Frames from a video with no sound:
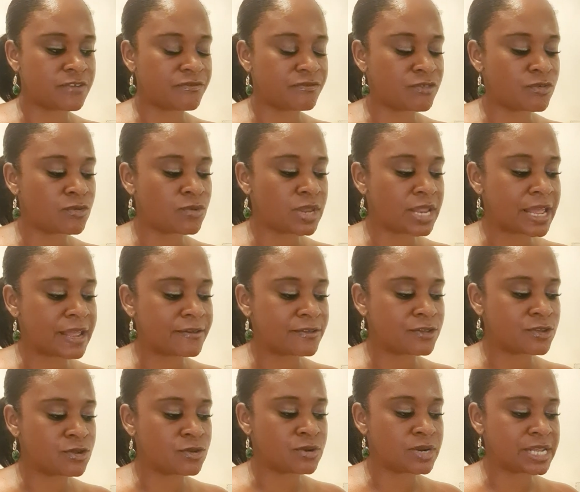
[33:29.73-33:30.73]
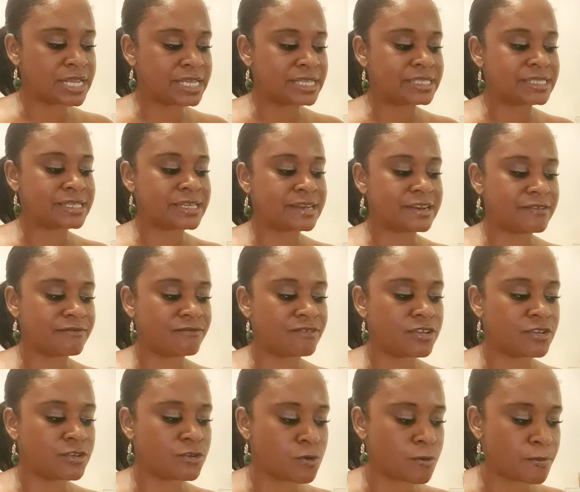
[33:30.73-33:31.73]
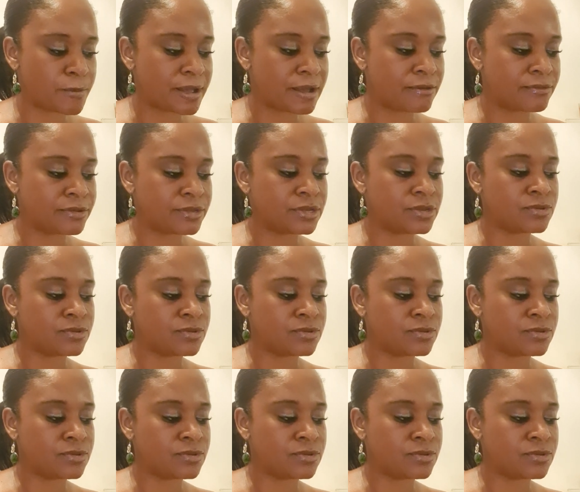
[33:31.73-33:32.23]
I feel like you need to live in your power.